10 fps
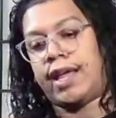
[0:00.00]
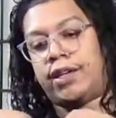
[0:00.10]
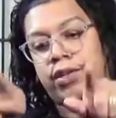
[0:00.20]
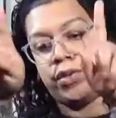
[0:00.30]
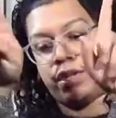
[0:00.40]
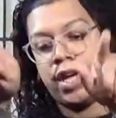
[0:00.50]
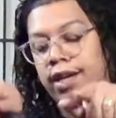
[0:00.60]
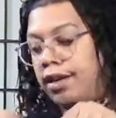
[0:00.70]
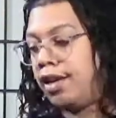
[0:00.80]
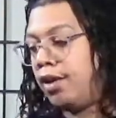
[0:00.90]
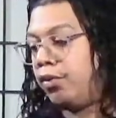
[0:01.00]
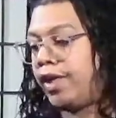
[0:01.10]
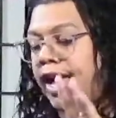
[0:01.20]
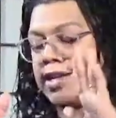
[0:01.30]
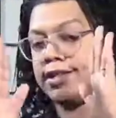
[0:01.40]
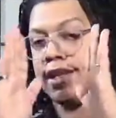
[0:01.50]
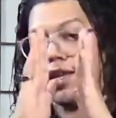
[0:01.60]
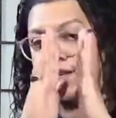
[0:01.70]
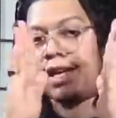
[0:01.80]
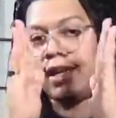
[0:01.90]
little cut that has the
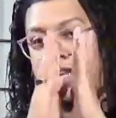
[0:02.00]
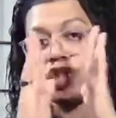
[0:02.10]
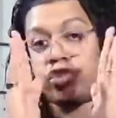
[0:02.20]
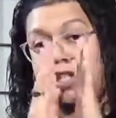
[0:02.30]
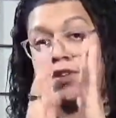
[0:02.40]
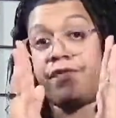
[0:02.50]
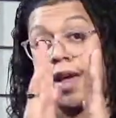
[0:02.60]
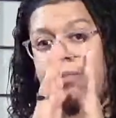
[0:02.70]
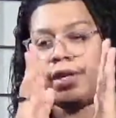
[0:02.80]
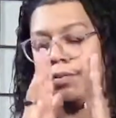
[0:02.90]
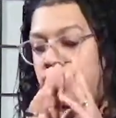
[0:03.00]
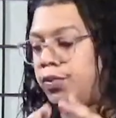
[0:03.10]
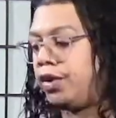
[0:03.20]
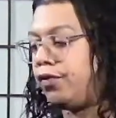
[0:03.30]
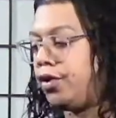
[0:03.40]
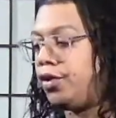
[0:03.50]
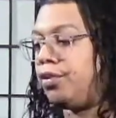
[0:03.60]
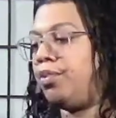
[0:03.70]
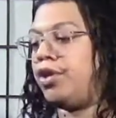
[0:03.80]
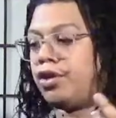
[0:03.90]
kind of like stretchy fabric in between for you to
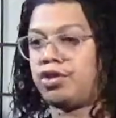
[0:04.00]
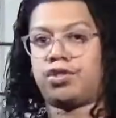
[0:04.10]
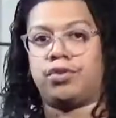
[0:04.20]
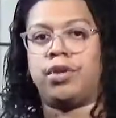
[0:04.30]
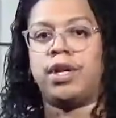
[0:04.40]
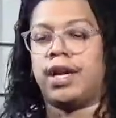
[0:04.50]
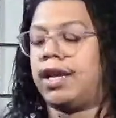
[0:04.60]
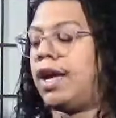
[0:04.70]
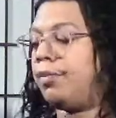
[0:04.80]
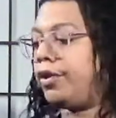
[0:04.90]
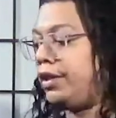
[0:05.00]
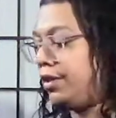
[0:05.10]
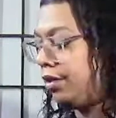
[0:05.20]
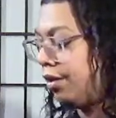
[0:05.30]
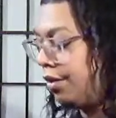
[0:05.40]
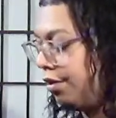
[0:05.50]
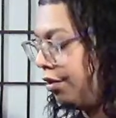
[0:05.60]
put on the shoe a lot more easier.